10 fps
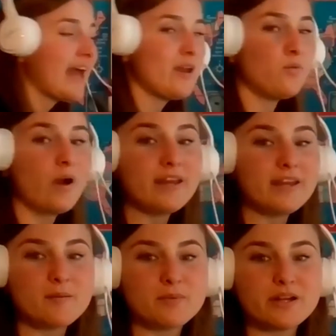And what
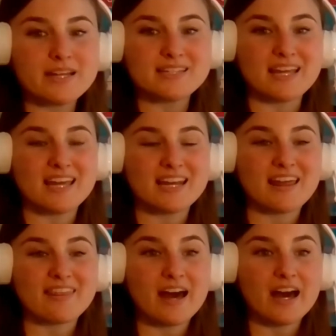number is
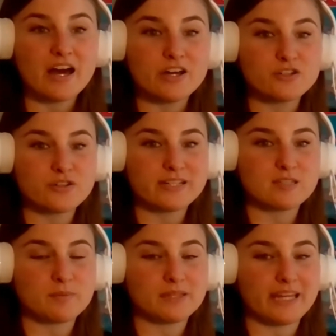in the
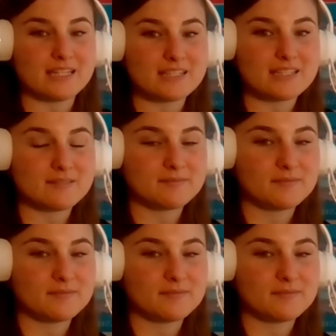hundreds place?